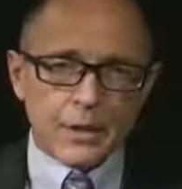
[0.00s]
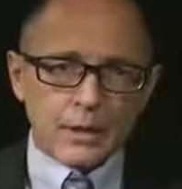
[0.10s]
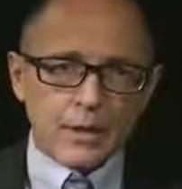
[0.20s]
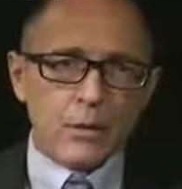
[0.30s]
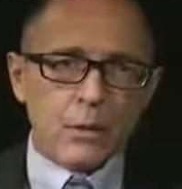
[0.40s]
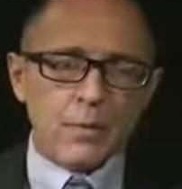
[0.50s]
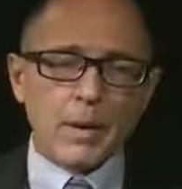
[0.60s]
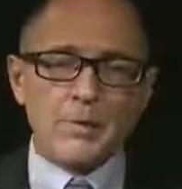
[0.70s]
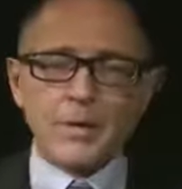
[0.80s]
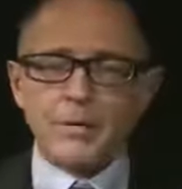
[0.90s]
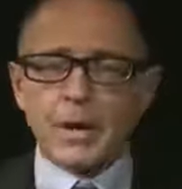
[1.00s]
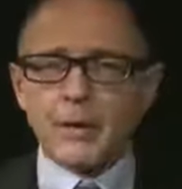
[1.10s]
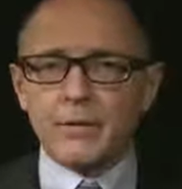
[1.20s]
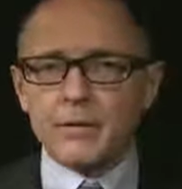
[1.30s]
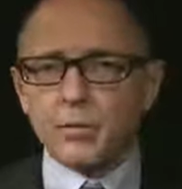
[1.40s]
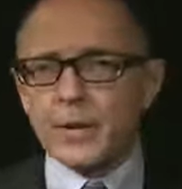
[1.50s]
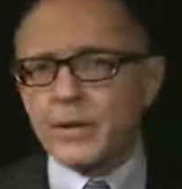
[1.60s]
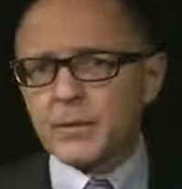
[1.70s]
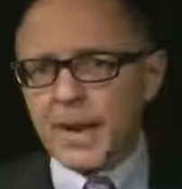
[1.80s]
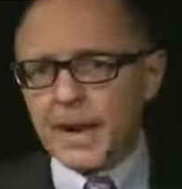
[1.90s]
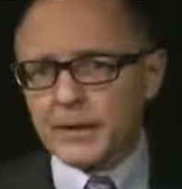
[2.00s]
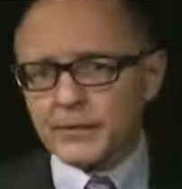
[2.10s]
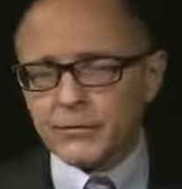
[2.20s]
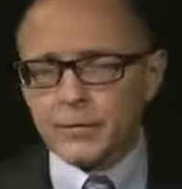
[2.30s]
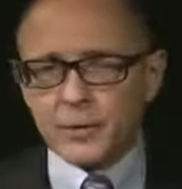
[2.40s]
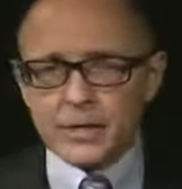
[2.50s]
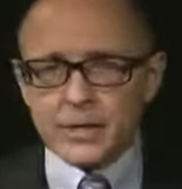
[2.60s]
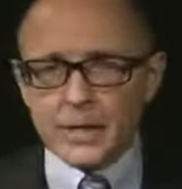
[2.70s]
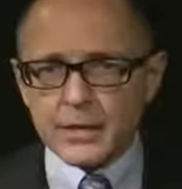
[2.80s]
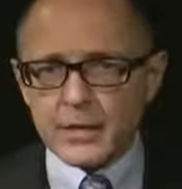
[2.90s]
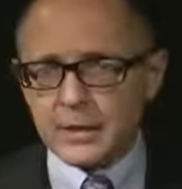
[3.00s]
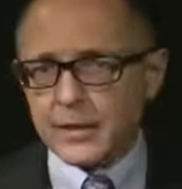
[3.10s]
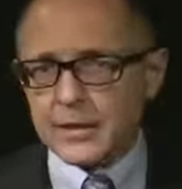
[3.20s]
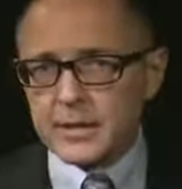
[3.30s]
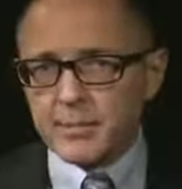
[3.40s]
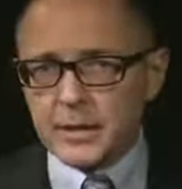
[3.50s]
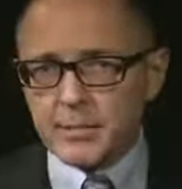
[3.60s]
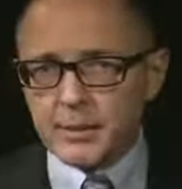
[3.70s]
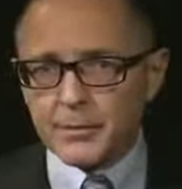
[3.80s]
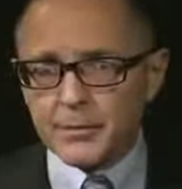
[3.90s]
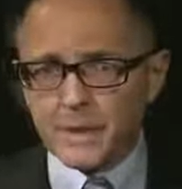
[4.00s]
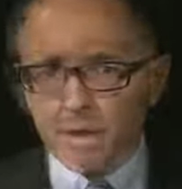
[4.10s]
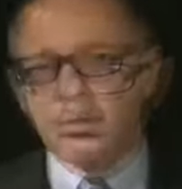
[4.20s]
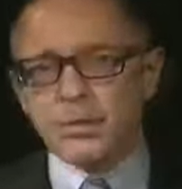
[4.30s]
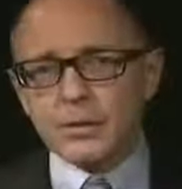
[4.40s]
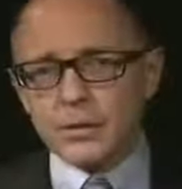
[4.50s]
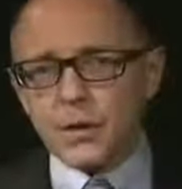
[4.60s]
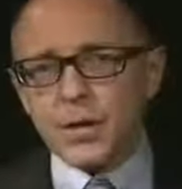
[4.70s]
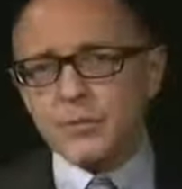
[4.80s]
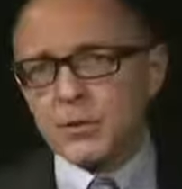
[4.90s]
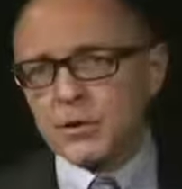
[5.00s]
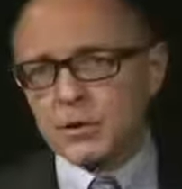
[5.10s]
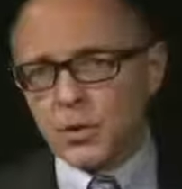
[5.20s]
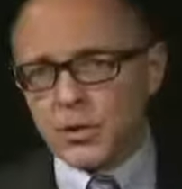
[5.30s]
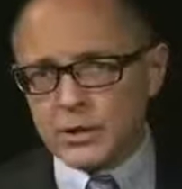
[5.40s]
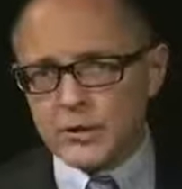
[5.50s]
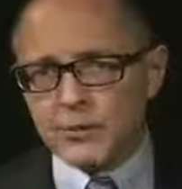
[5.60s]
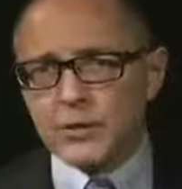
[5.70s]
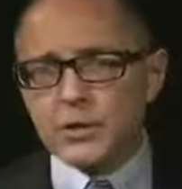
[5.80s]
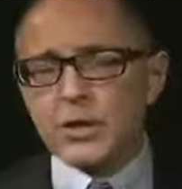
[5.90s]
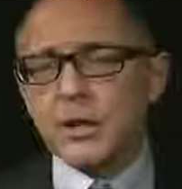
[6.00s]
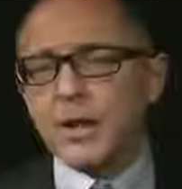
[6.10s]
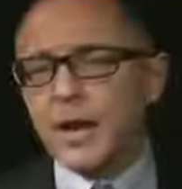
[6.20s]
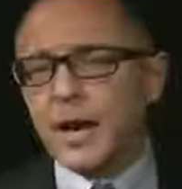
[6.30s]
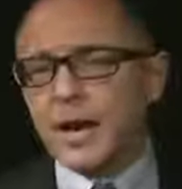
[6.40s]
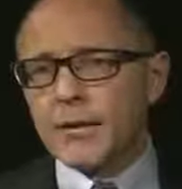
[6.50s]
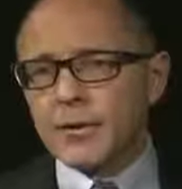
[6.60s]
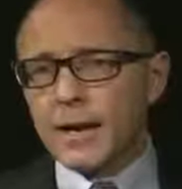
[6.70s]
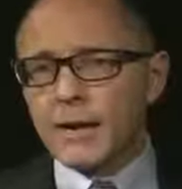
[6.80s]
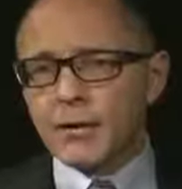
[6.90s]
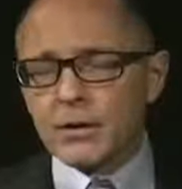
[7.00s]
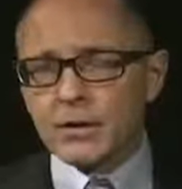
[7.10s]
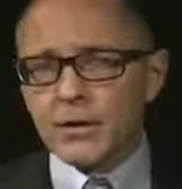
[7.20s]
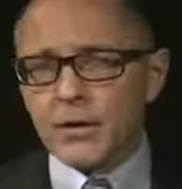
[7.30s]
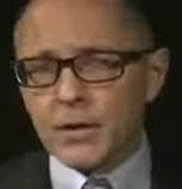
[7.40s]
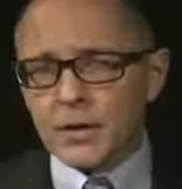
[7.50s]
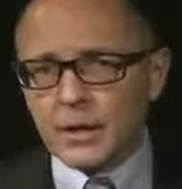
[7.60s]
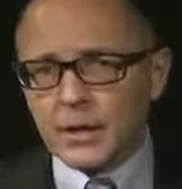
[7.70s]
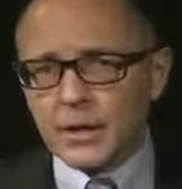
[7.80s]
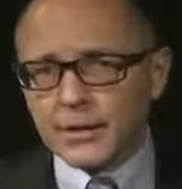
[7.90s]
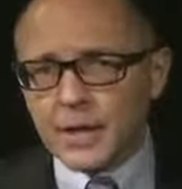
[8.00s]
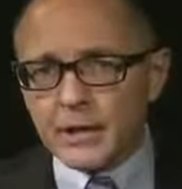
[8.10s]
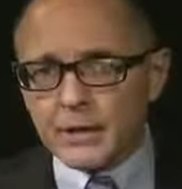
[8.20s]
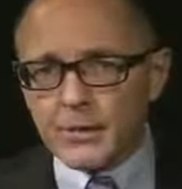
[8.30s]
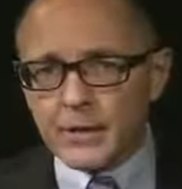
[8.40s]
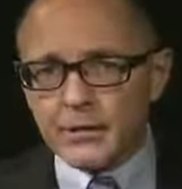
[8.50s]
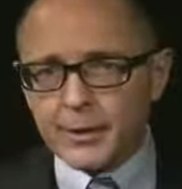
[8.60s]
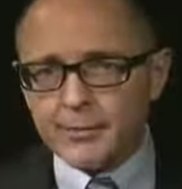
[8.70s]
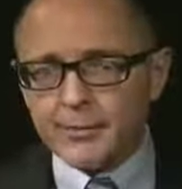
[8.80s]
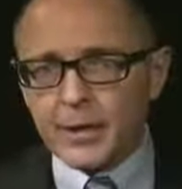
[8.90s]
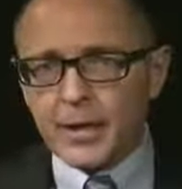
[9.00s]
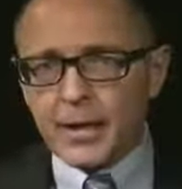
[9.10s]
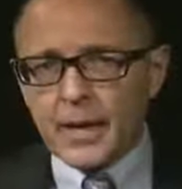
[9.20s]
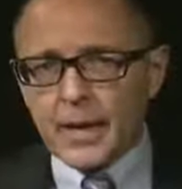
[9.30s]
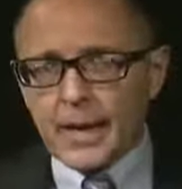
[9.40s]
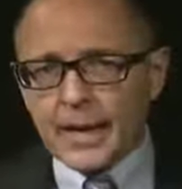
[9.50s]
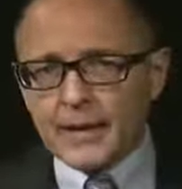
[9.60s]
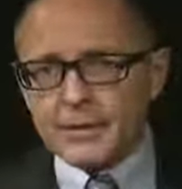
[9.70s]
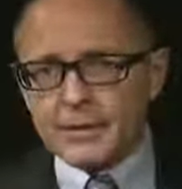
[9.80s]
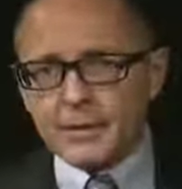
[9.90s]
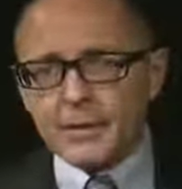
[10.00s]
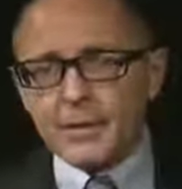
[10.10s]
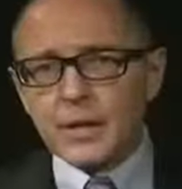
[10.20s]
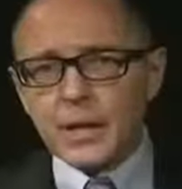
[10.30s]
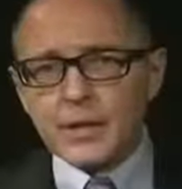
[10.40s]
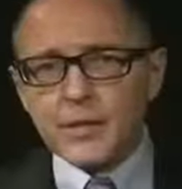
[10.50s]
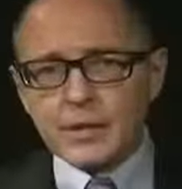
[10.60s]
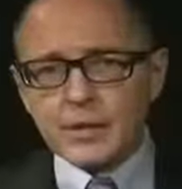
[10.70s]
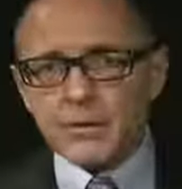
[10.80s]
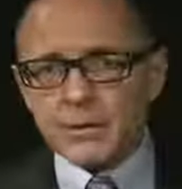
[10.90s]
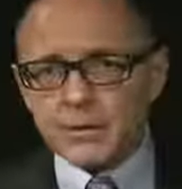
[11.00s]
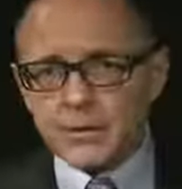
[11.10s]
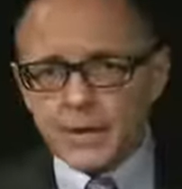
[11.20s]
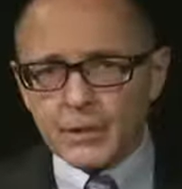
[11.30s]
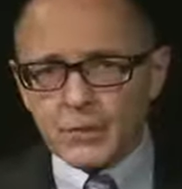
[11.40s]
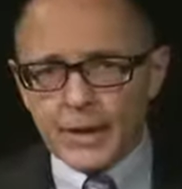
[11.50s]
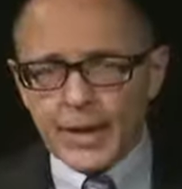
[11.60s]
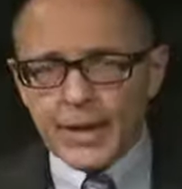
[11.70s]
your local members of Congress, when they're back from recess in late September. Show them the shortest version of our documentary and the other materials that we